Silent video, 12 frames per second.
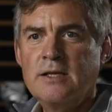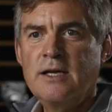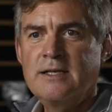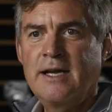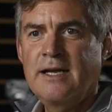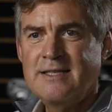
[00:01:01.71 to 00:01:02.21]
is
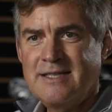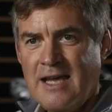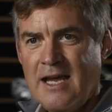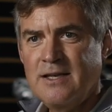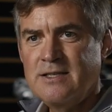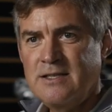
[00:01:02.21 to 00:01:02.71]
they take
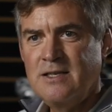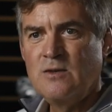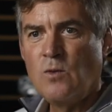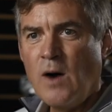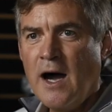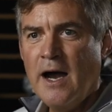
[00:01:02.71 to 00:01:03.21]
stainless
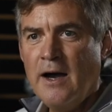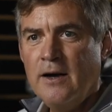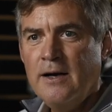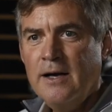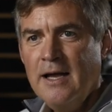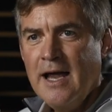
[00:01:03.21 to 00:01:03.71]
steel
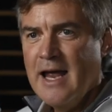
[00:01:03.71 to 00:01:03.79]
wire